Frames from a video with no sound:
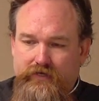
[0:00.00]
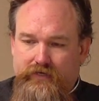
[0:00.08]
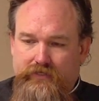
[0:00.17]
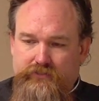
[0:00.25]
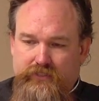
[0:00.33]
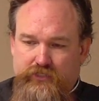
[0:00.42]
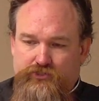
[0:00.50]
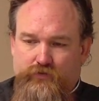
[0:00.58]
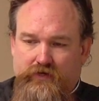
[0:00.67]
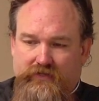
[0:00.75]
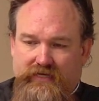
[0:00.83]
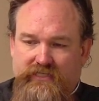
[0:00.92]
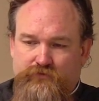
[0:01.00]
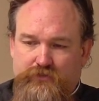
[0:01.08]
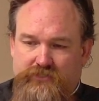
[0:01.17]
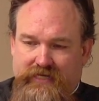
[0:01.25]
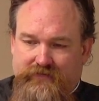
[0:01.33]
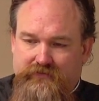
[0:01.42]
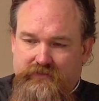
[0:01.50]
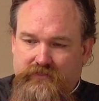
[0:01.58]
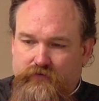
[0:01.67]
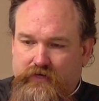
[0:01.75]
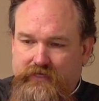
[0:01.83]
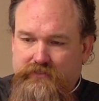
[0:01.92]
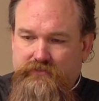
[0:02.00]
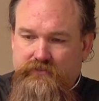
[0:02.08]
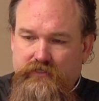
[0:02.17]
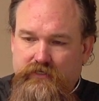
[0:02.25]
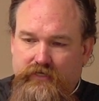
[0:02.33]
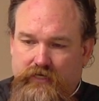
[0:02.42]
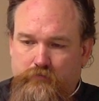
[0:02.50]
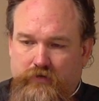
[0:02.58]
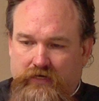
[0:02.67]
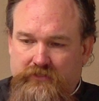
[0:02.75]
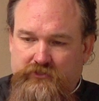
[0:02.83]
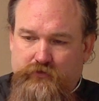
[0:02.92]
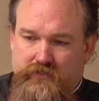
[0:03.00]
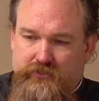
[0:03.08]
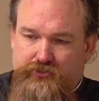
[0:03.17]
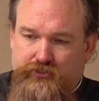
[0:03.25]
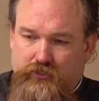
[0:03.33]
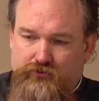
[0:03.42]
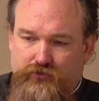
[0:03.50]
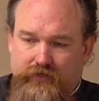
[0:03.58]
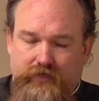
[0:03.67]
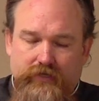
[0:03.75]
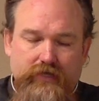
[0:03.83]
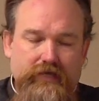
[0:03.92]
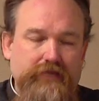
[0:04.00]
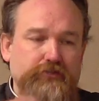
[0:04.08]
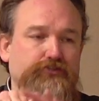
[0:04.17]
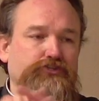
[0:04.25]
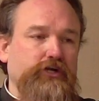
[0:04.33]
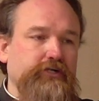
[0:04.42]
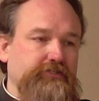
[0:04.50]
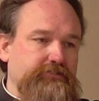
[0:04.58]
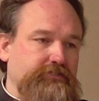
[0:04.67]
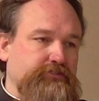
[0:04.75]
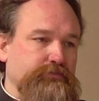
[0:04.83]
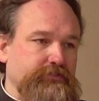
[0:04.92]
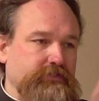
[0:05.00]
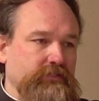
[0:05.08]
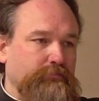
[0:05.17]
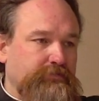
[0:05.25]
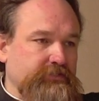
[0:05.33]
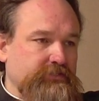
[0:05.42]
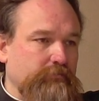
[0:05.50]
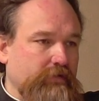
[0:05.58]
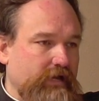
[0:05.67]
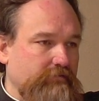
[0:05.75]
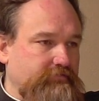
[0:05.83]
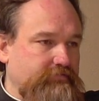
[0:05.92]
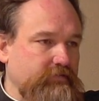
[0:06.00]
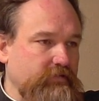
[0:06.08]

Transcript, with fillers: is Israel that has rejected Christ in bondage with its children, and the church is the Jerusalem which is above